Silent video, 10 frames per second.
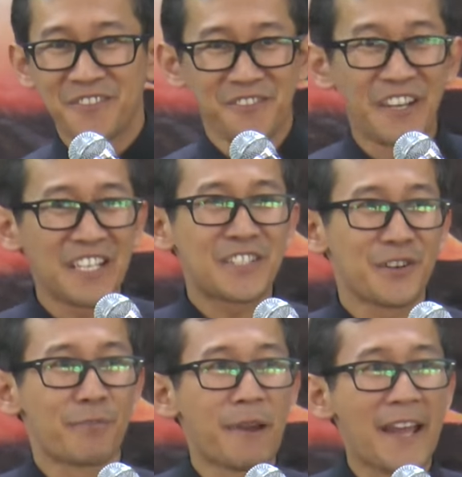When it's
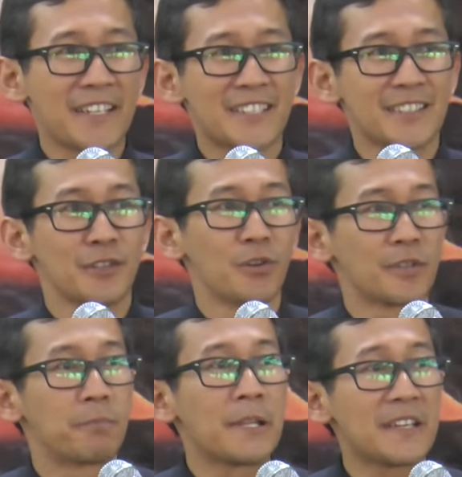your plan, it says,
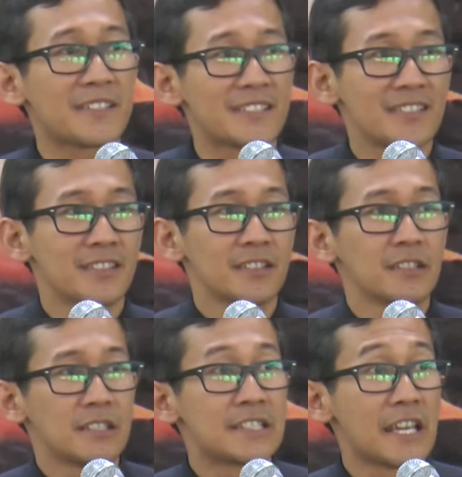Lord, please
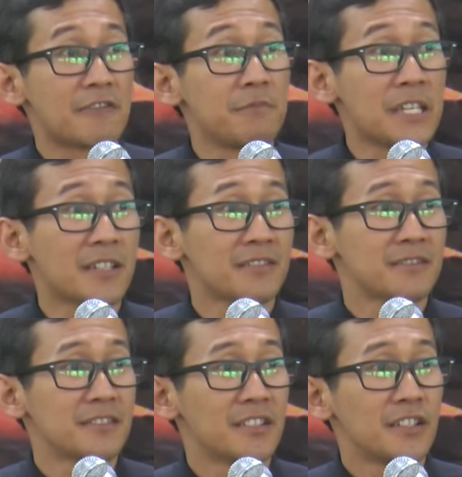save me.
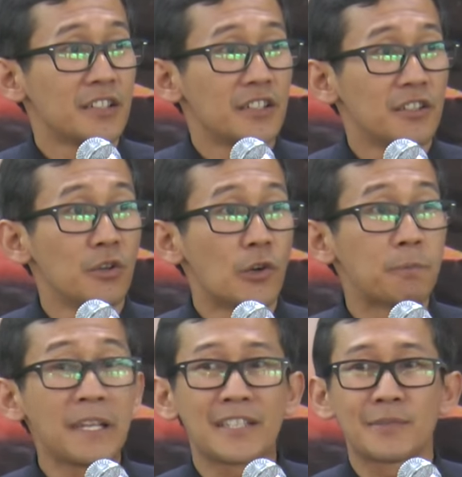
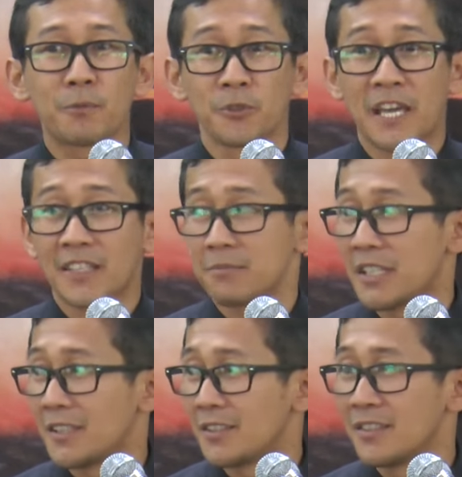Lord, please protect
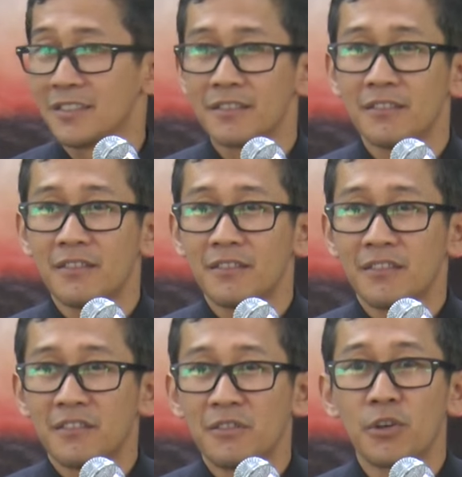me.
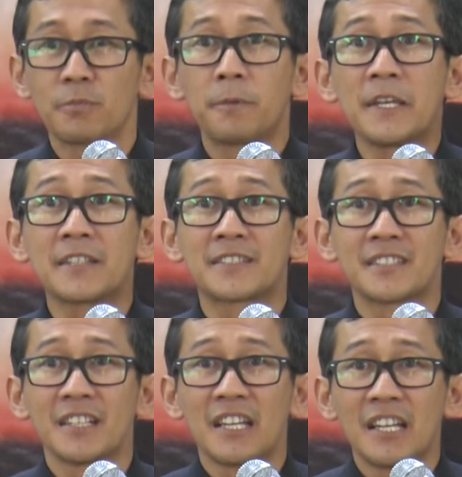Lord,
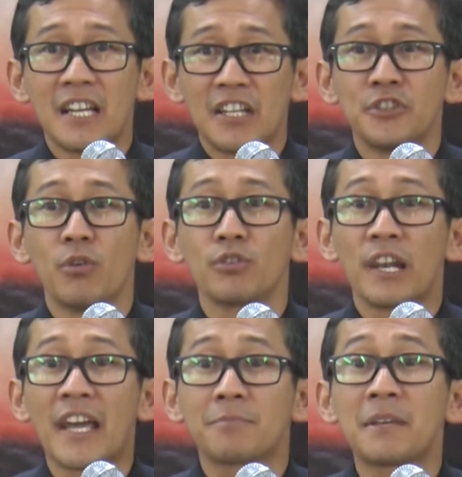please don't
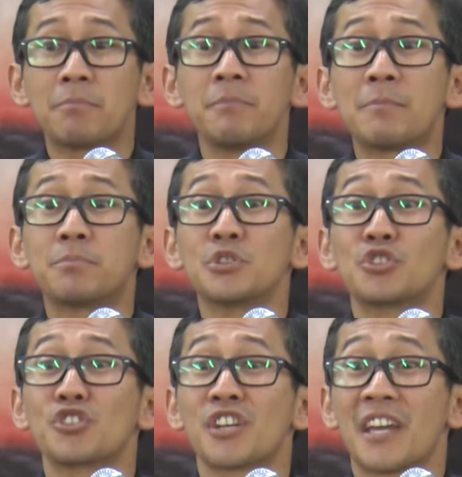let me be put
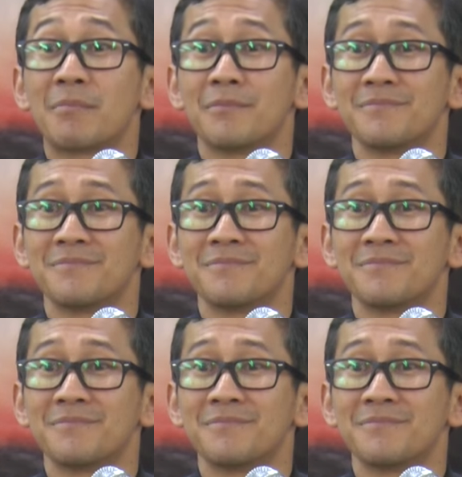to shame.